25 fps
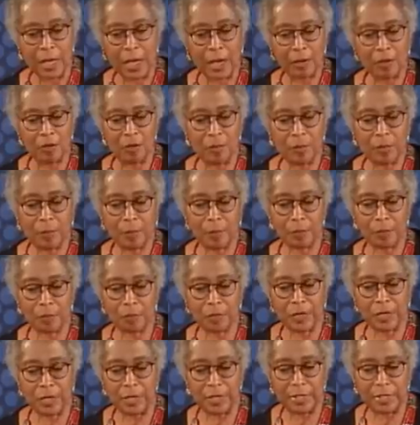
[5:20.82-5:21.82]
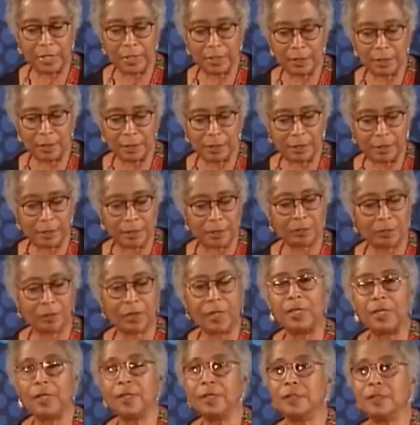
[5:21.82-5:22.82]
I remember reading The
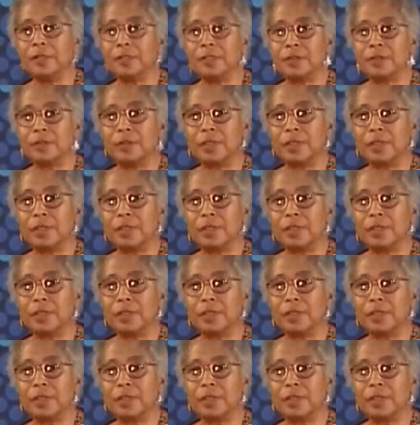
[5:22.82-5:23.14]
Radiance